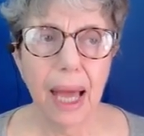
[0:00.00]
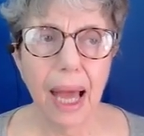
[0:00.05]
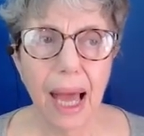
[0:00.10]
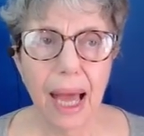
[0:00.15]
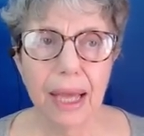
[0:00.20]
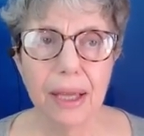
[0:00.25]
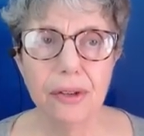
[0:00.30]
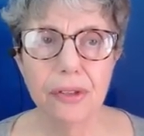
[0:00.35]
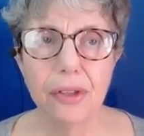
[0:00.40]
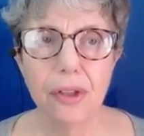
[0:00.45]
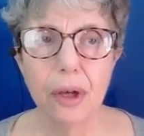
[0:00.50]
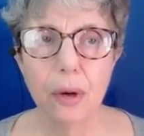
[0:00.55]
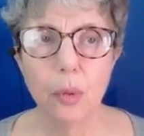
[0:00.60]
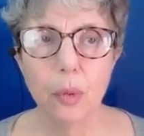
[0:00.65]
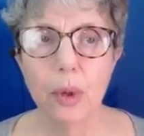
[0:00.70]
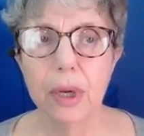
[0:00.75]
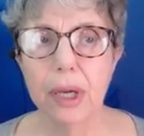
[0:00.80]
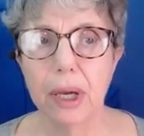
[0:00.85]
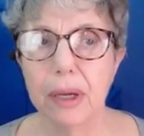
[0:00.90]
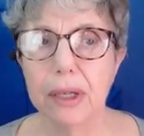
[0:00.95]
Either
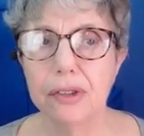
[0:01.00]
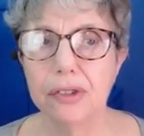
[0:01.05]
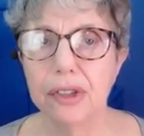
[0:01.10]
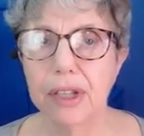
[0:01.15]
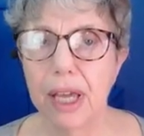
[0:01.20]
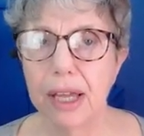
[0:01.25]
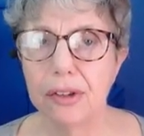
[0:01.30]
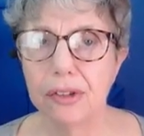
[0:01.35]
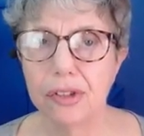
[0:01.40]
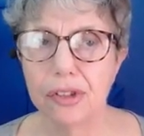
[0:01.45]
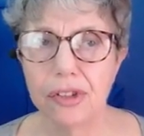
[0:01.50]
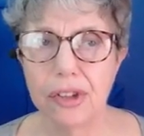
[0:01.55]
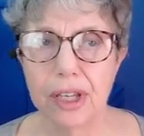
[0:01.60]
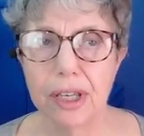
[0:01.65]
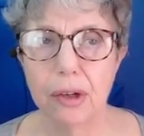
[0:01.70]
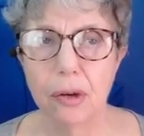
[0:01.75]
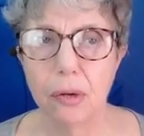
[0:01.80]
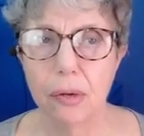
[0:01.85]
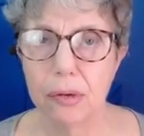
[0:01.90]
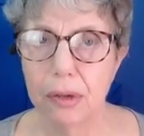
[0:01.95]
we're going to get
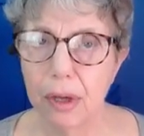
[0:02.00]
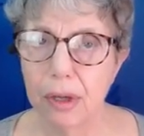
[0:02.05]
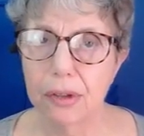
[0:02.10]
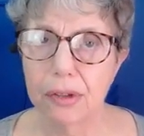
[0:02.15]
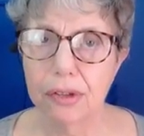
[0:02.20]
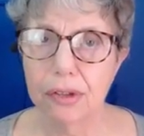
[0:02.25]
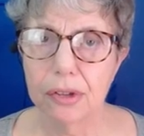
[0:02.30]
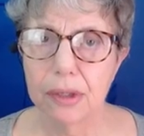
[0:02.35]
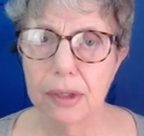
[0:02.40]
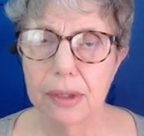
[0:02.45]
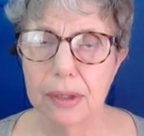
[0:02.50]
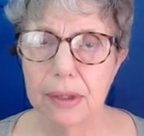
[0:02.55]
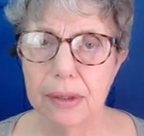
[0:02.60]
sick or not.